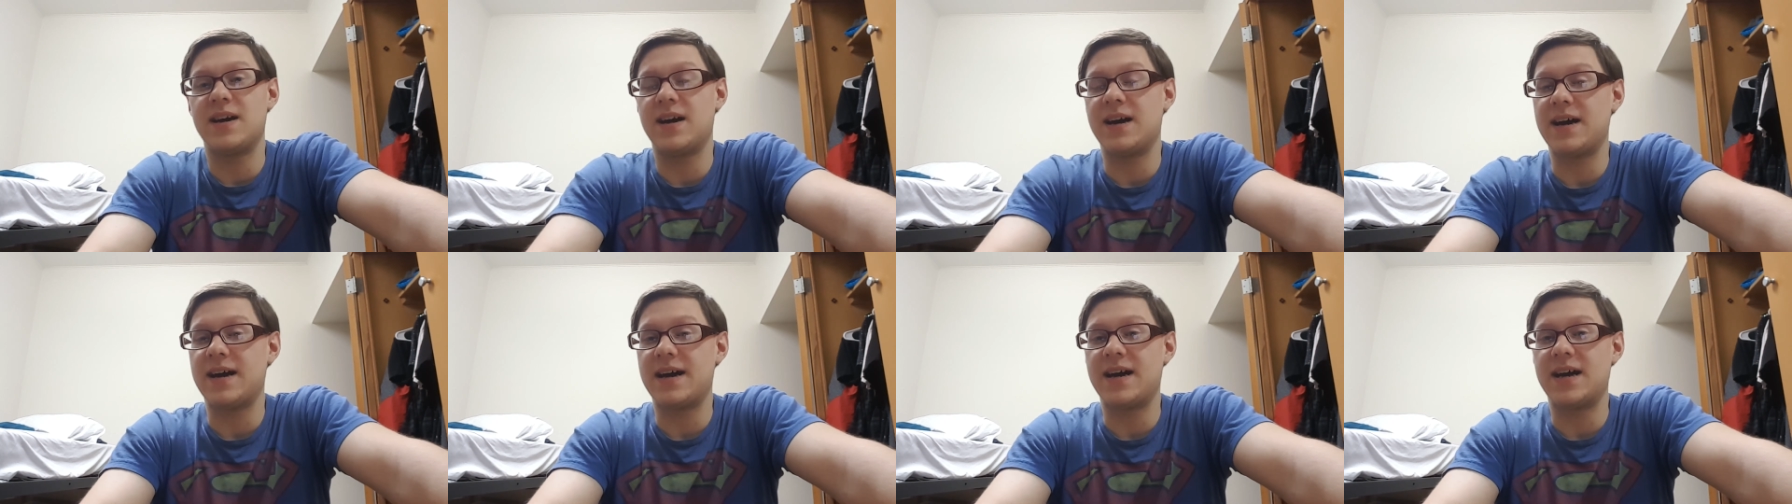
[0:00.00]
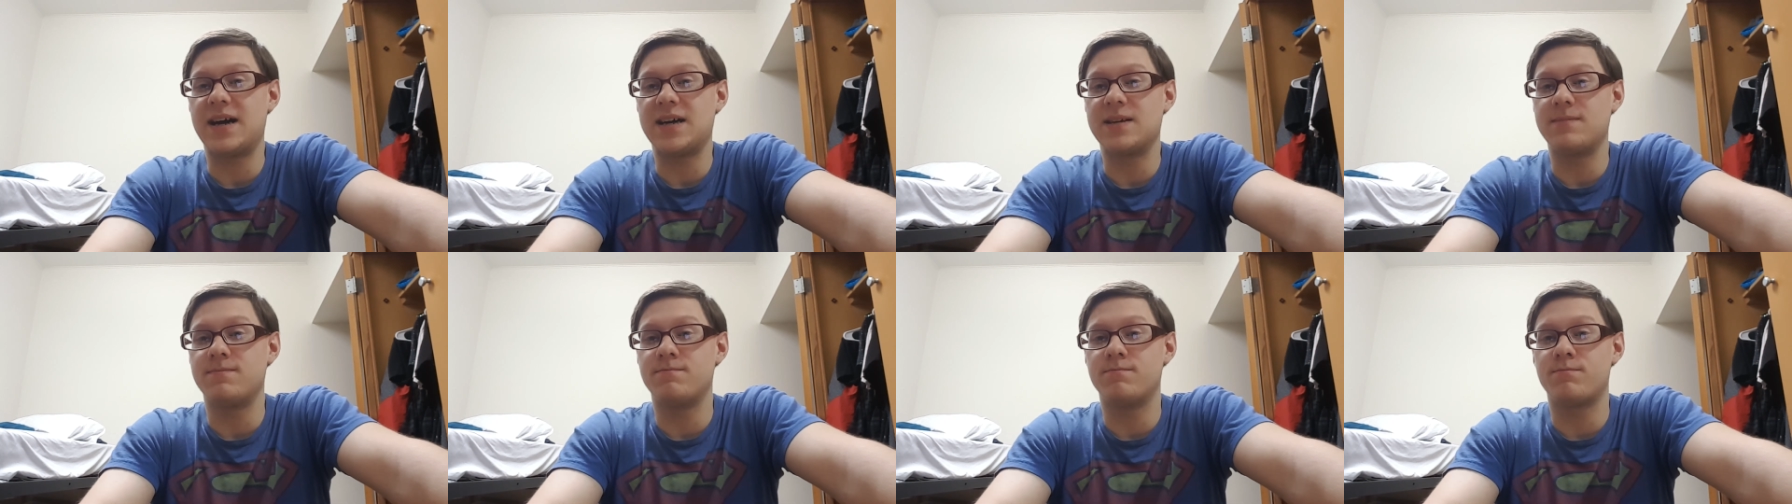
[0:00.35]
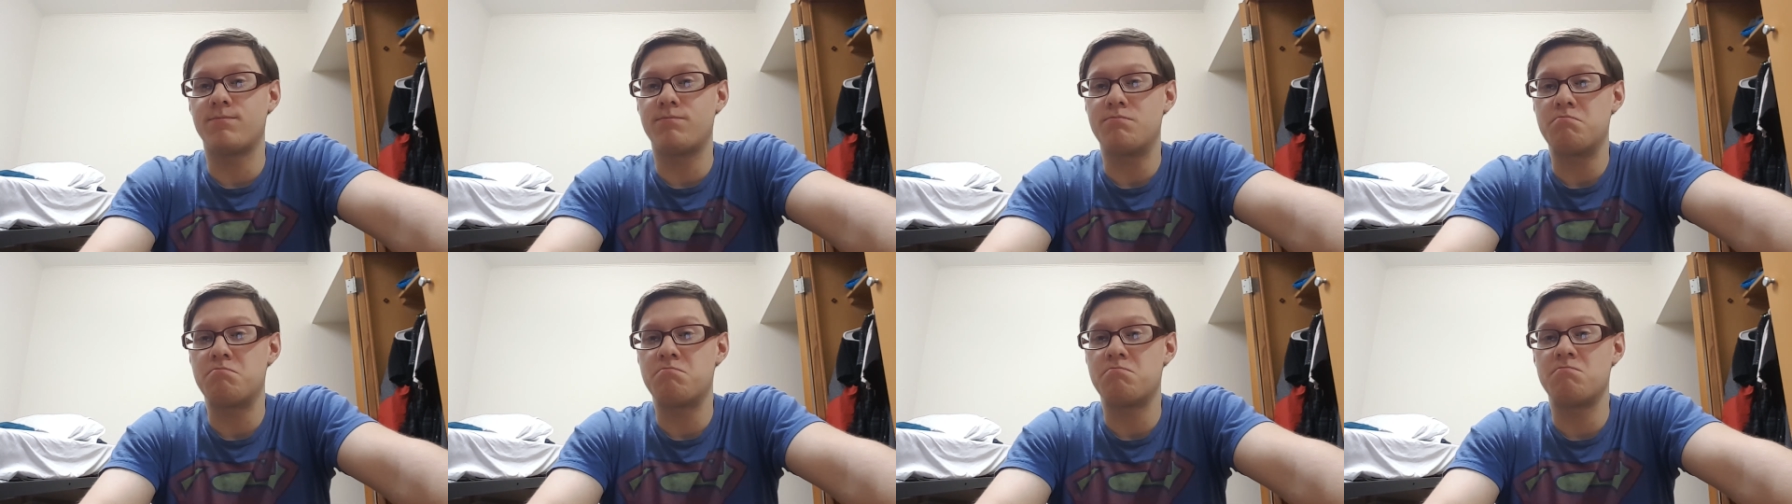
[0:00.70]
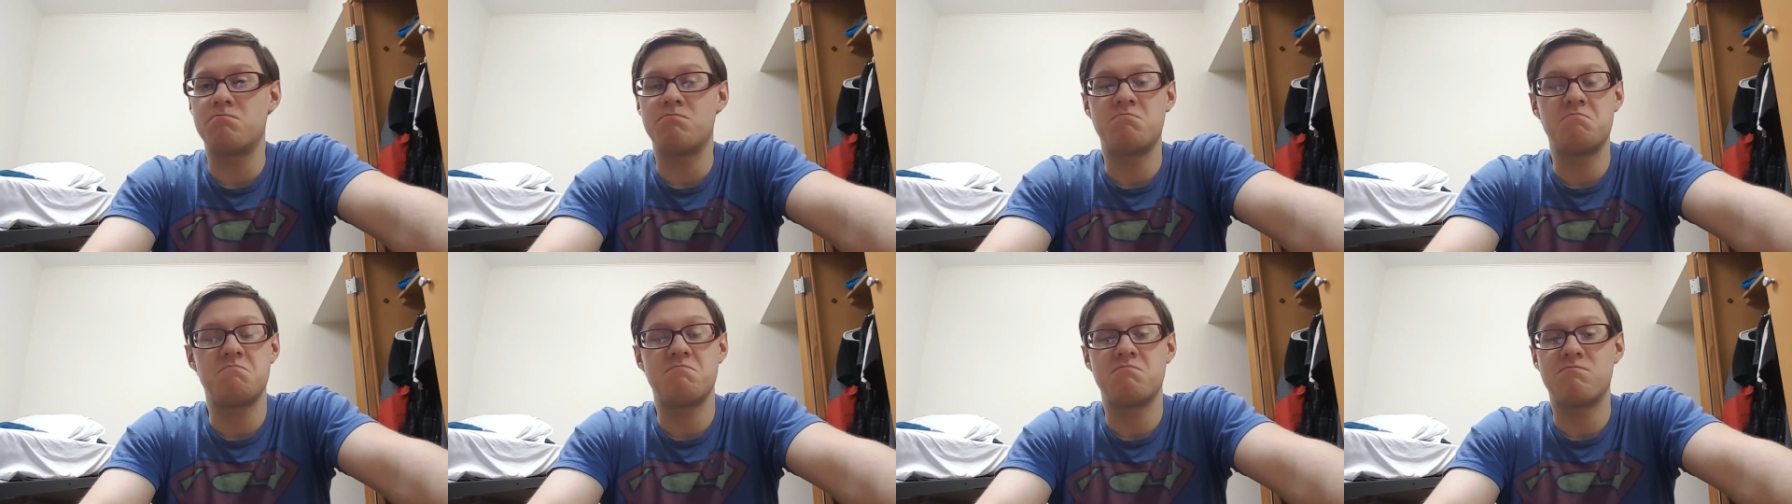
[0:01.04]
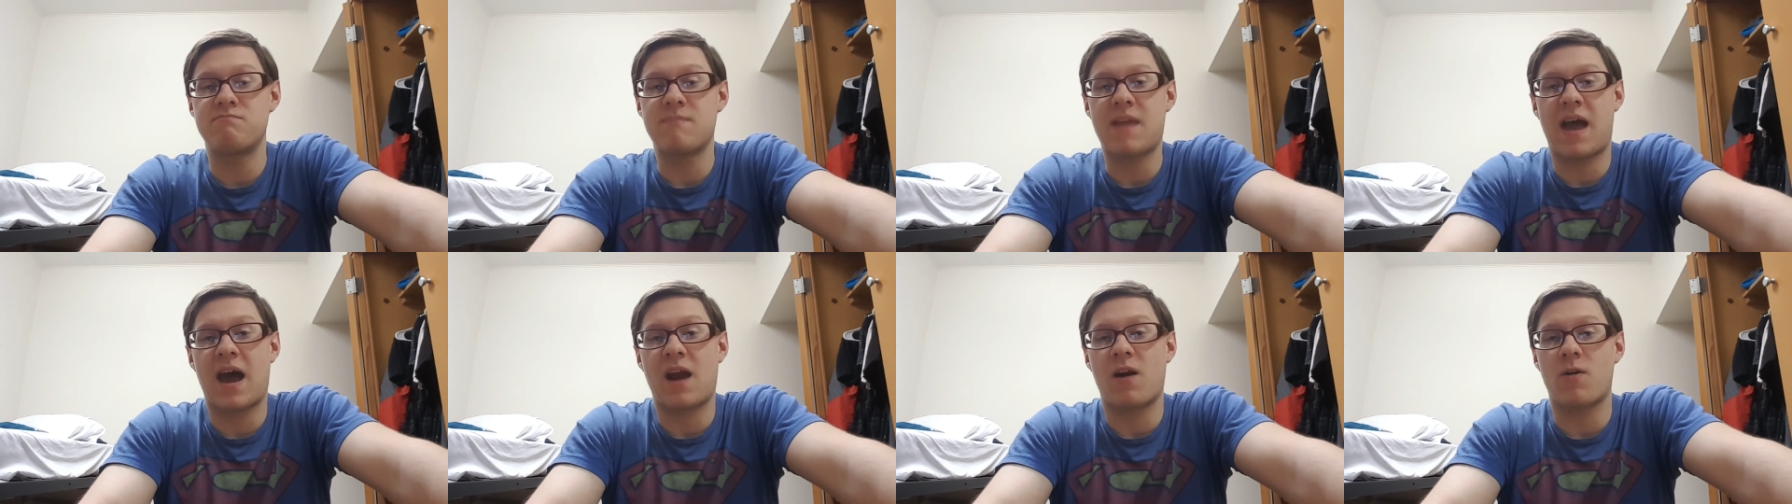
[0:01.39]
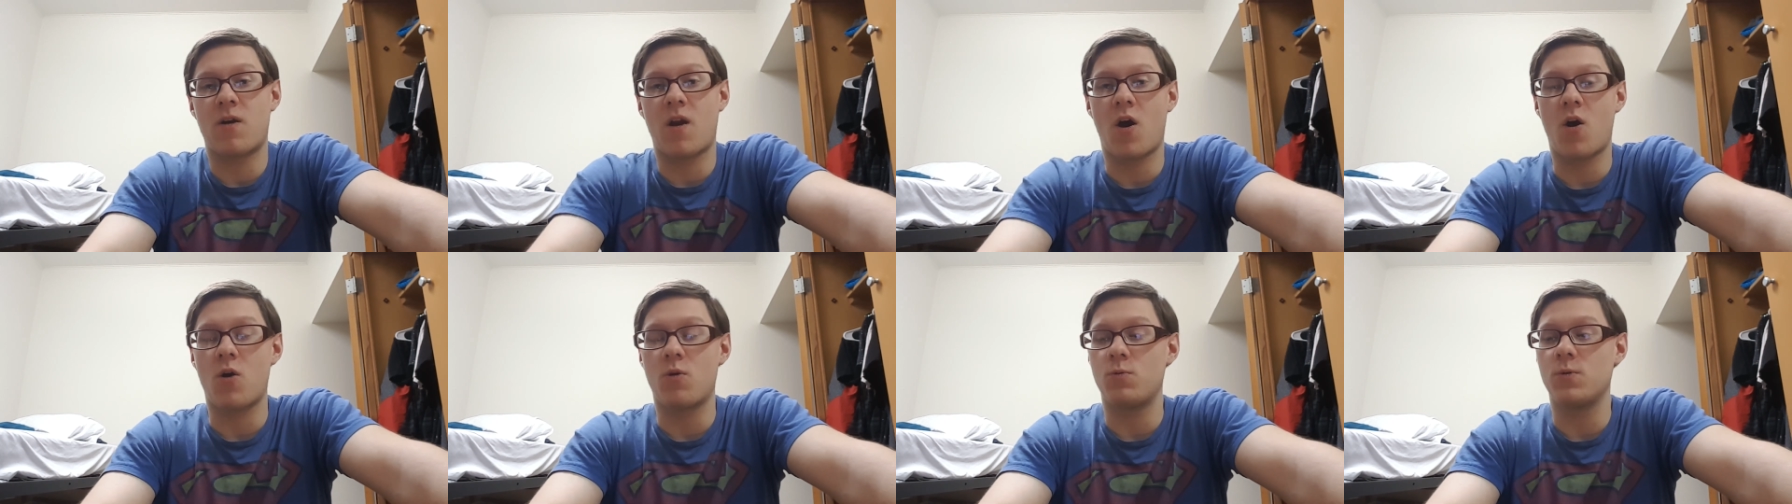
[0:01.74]
Um, I
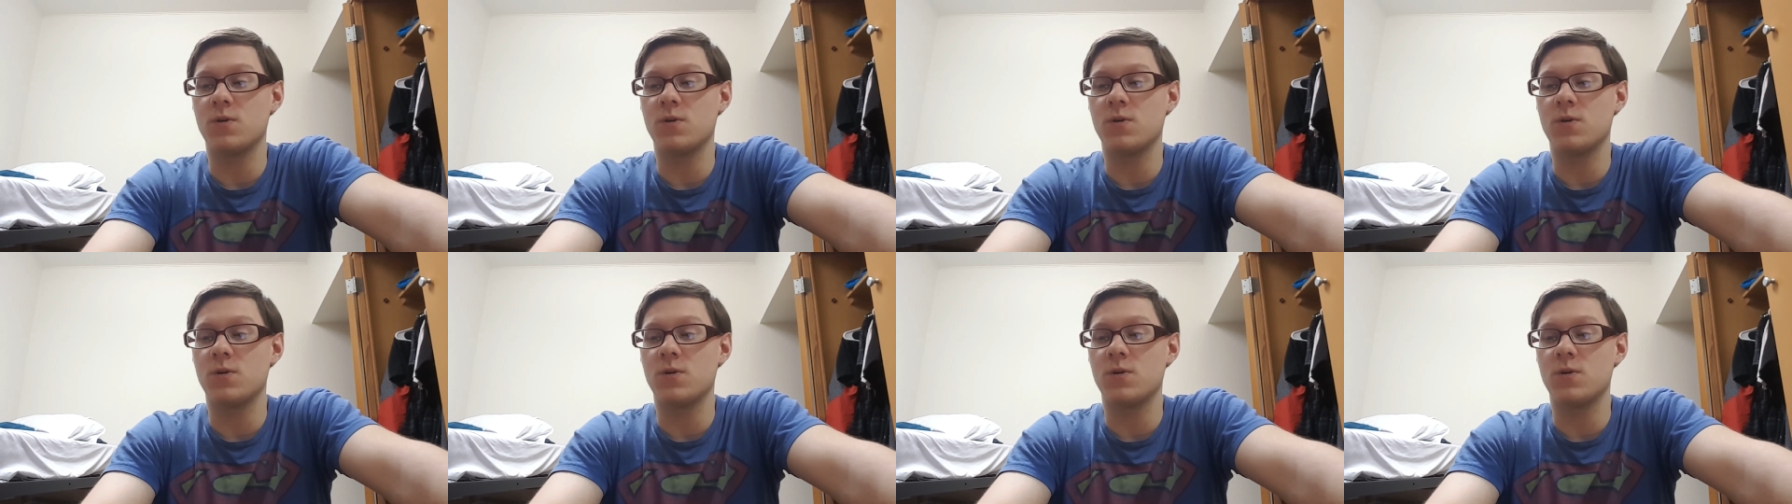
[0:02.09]
don't know.